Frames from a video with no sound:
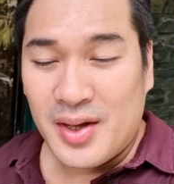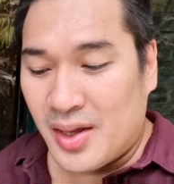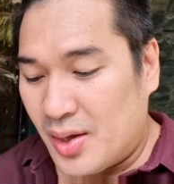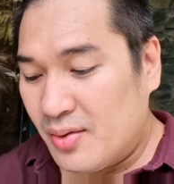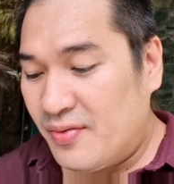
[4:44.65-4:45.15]

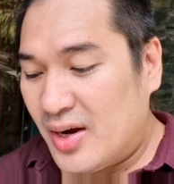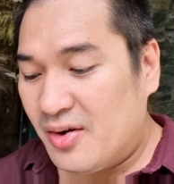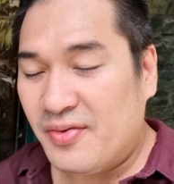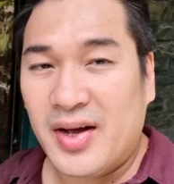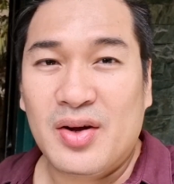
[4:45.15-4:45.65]
They'll
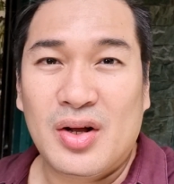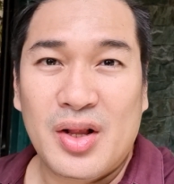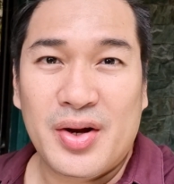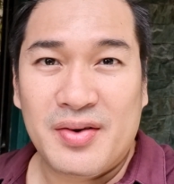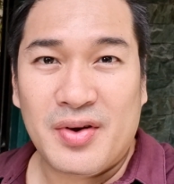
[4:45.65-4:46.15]
verify all
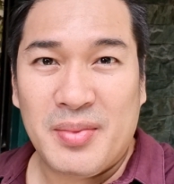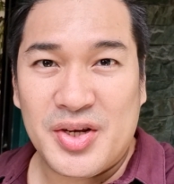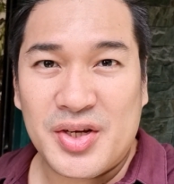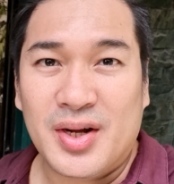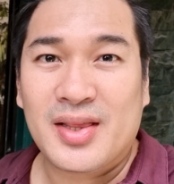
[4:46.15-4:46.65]
your
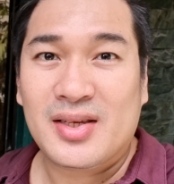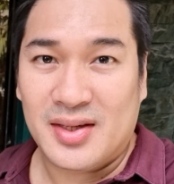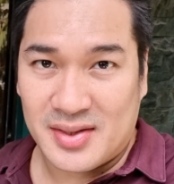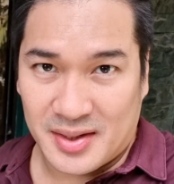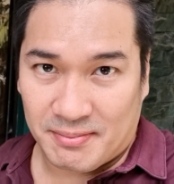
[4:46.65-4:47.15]
information on the
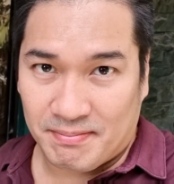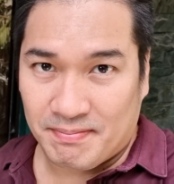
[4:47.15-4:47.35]
system,